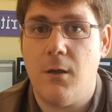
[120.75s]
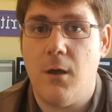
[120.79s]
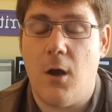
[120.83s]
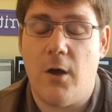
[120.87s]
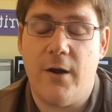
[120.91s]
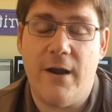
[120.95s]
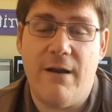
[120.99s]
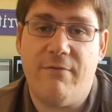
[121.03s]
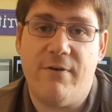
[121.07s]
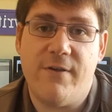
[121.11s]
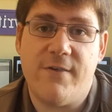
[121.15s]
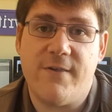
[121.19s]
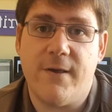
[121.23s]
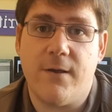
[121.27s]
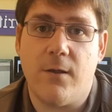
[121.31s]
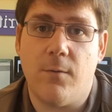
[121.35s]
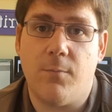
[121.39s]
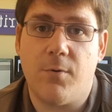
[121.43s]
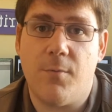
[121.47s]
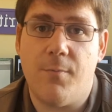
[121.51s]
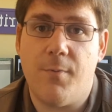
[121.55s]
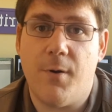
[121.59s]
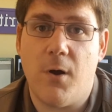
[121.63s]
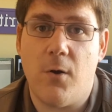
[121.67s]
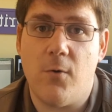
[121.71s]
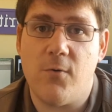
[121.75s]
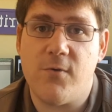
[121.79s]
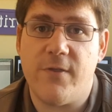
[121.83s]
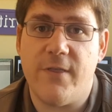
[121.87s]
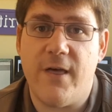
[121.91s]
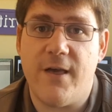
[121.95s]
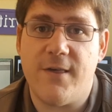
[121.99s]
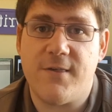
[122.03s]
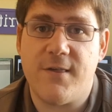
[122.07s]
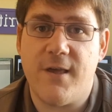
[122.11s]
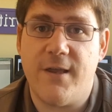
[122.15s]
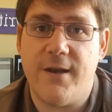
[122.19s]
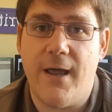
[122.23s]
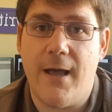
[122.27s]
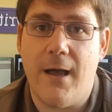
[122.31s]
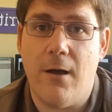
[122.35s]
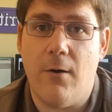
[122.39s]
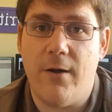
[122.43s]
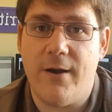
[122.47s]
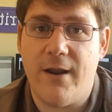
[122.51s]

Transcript: on every single proposal that I sent out. I'd